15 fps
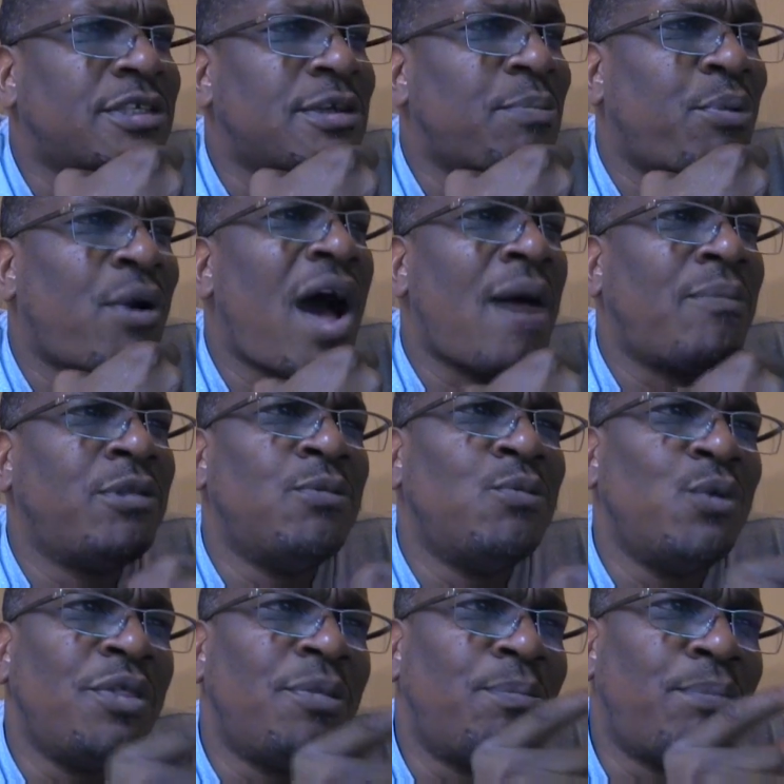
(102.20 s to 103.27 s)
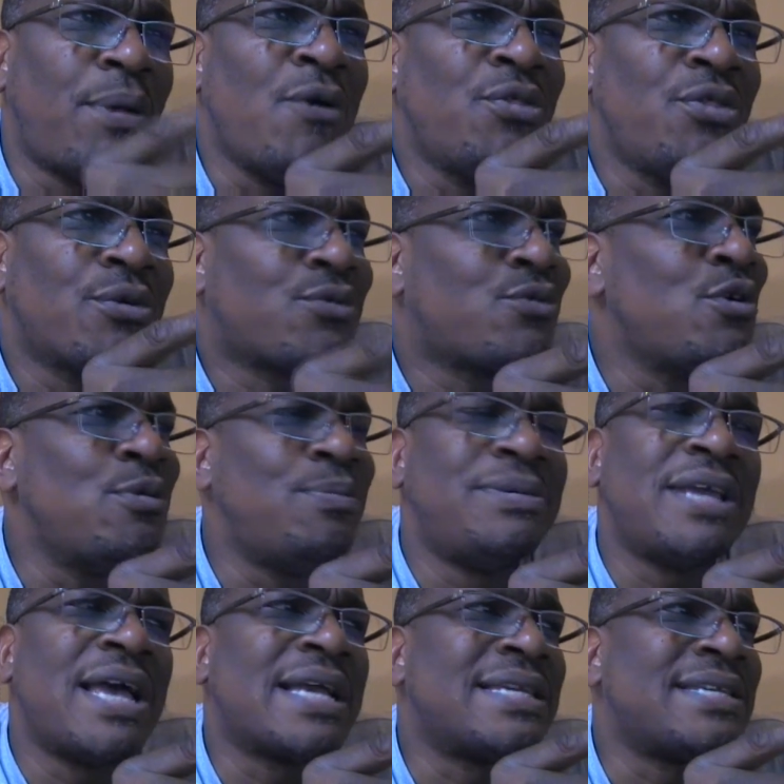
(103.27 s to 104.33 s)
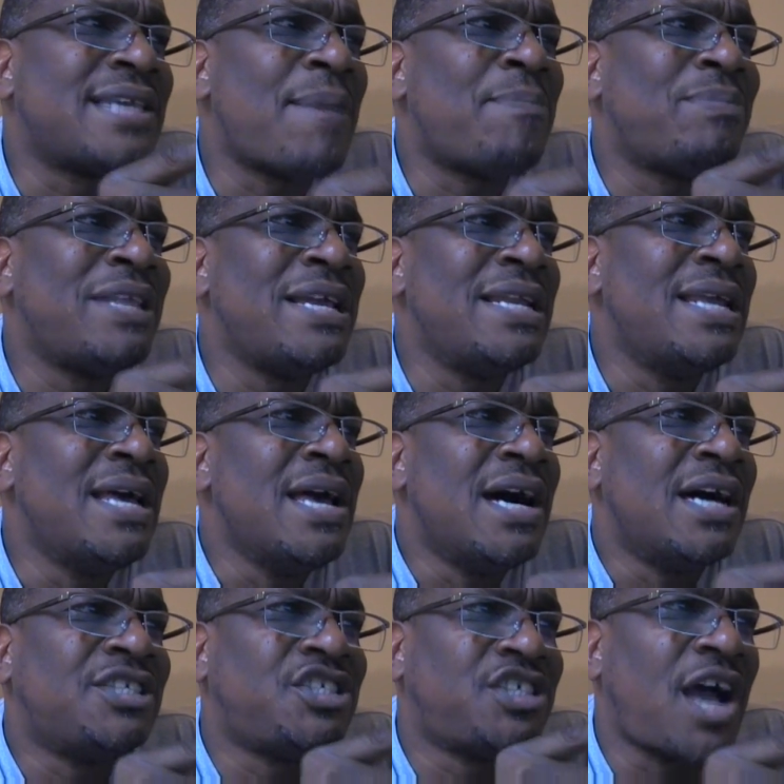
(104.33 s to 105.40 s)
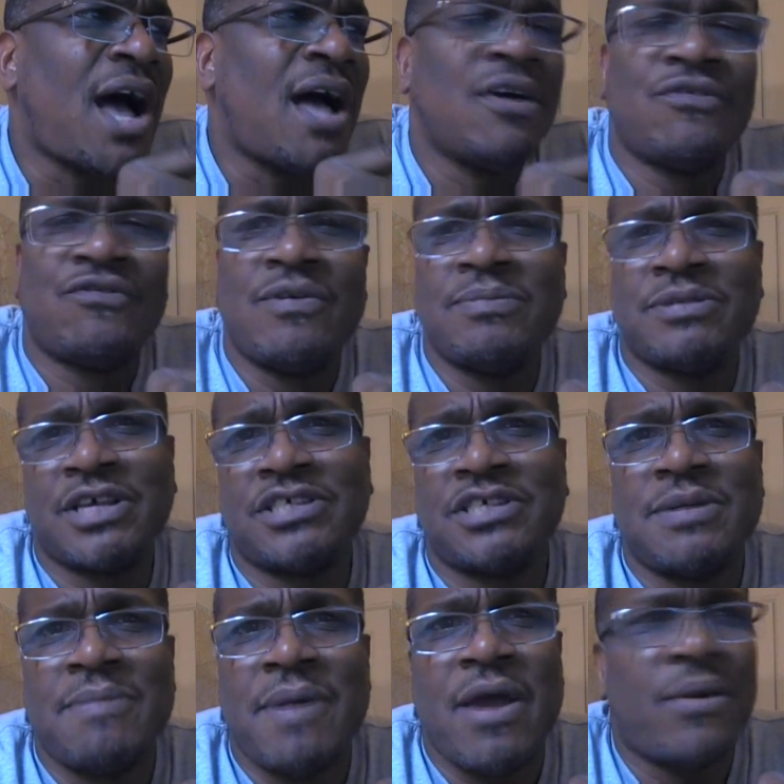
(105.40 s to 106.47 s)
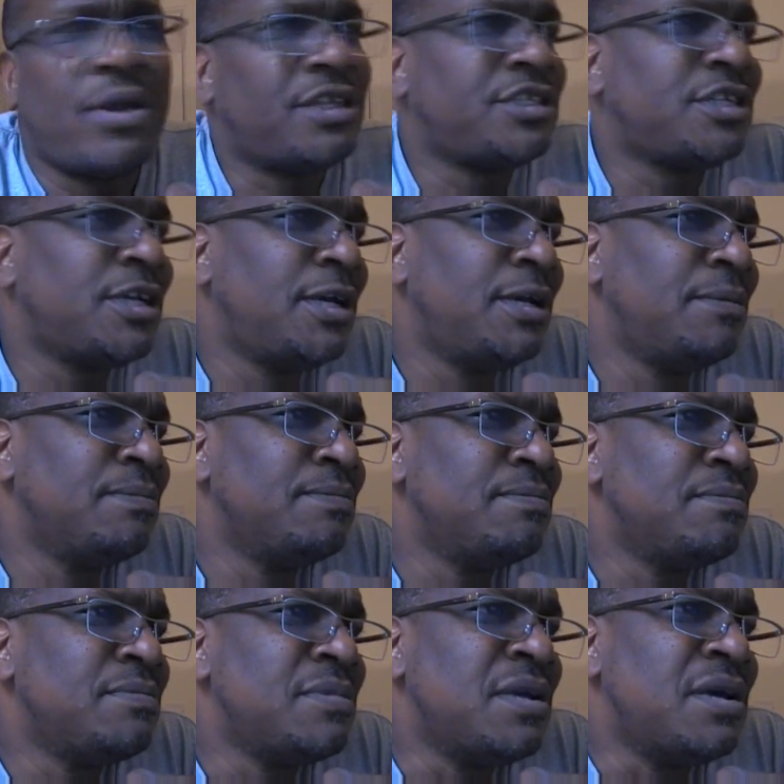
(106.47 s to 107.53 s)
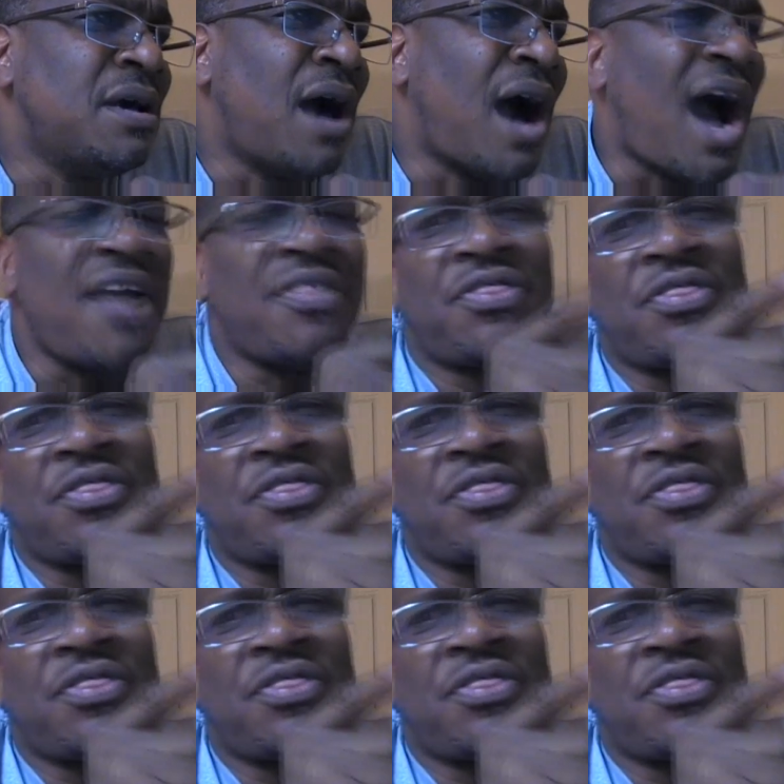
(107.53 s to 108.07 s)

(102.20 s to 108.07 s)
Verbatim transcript: is a problem with both groups accepting a child from such a marriage. I